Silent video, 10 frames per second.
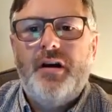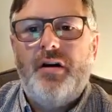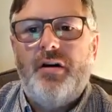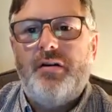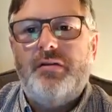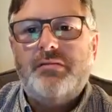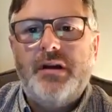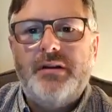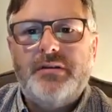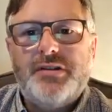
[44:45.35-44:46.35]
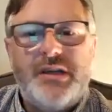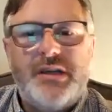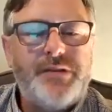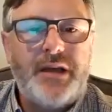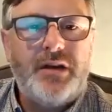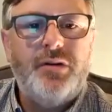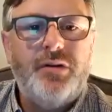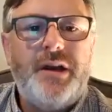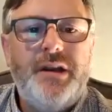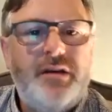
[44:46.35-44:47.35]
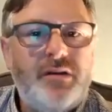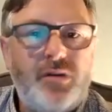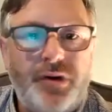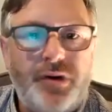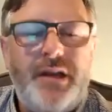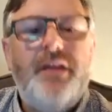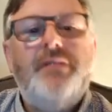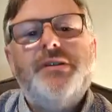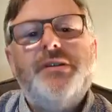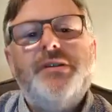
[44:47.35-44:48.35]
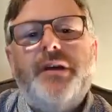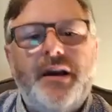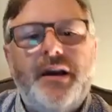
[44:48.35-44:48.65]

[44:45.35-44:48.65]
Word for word: or it seems like a good idea, good idea, something like that.